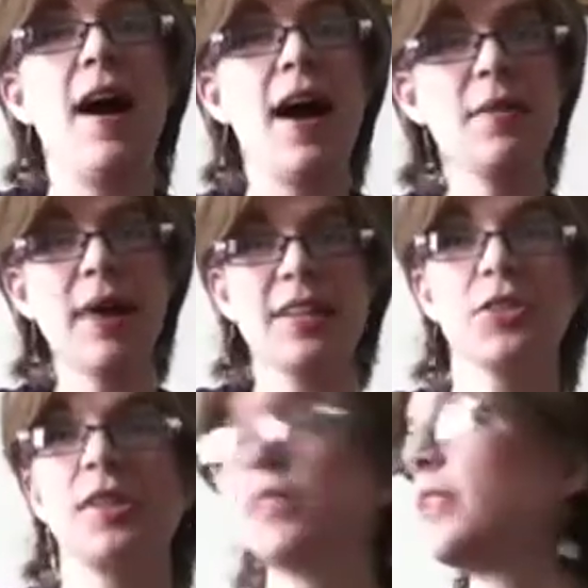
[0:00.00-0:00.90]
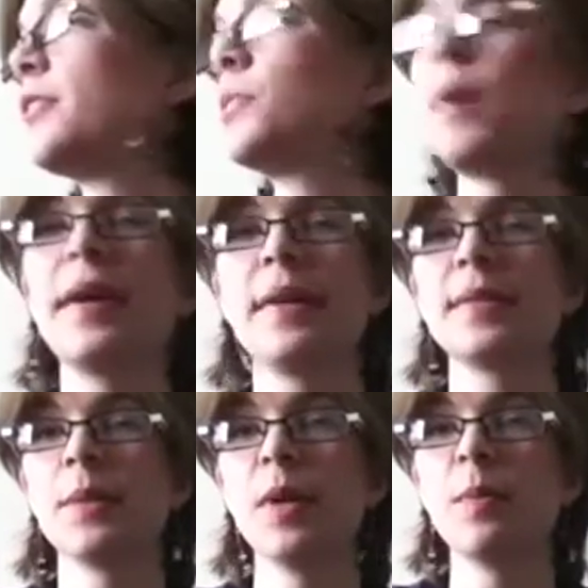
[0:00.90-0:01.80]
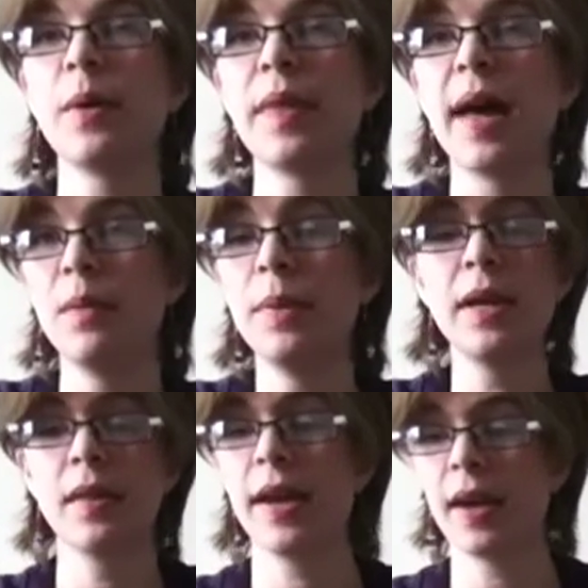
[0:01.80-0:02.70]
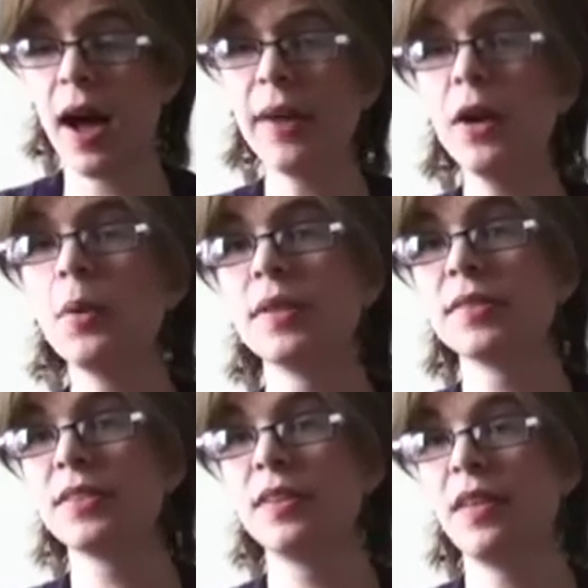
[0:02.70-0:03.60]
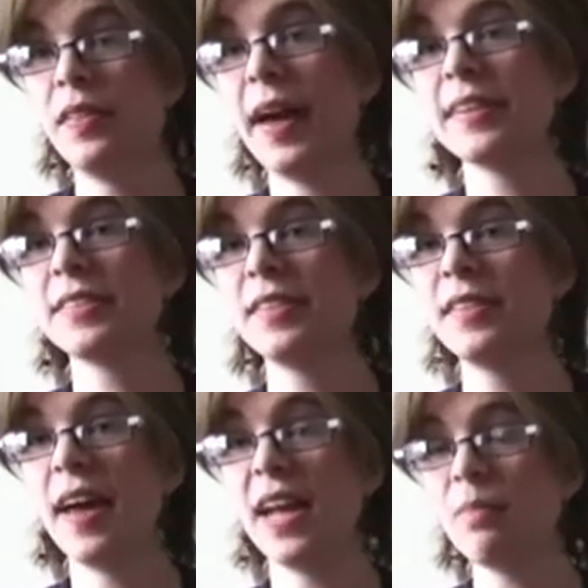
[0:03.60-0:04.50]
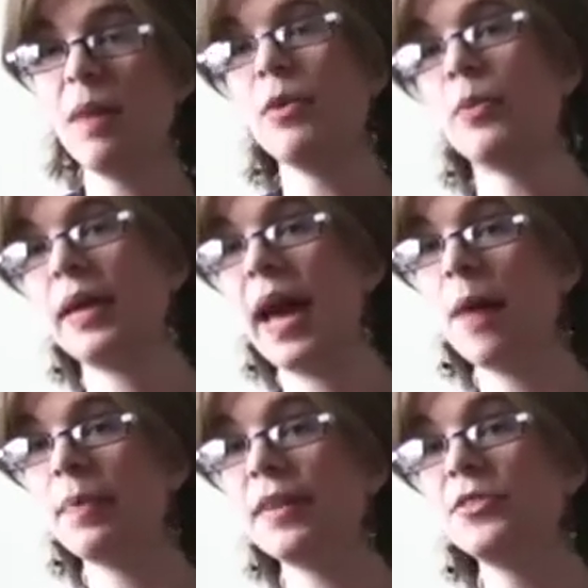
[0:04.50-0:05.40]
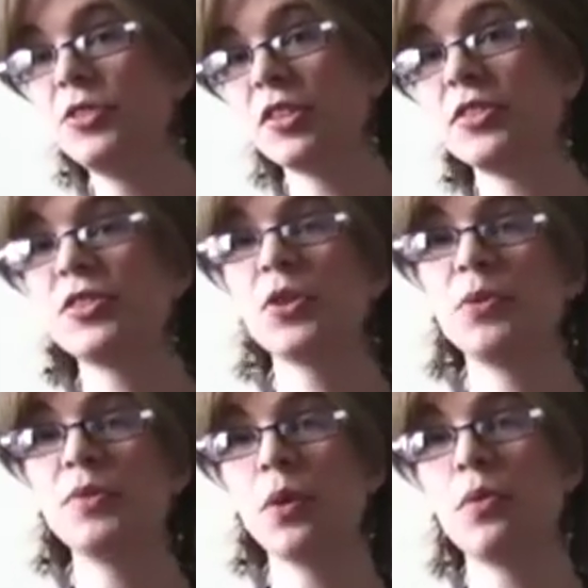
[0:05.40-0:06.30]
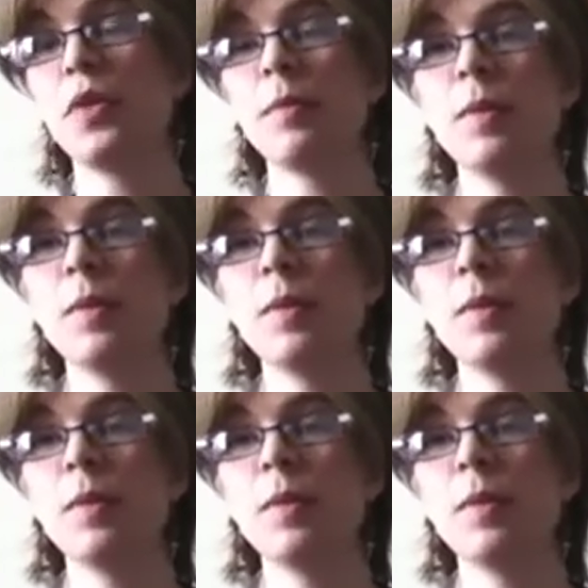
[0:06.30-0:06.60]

I'm actually considering writing to someone about that and being like, I noticed that, and it made me really happy, just so you don't think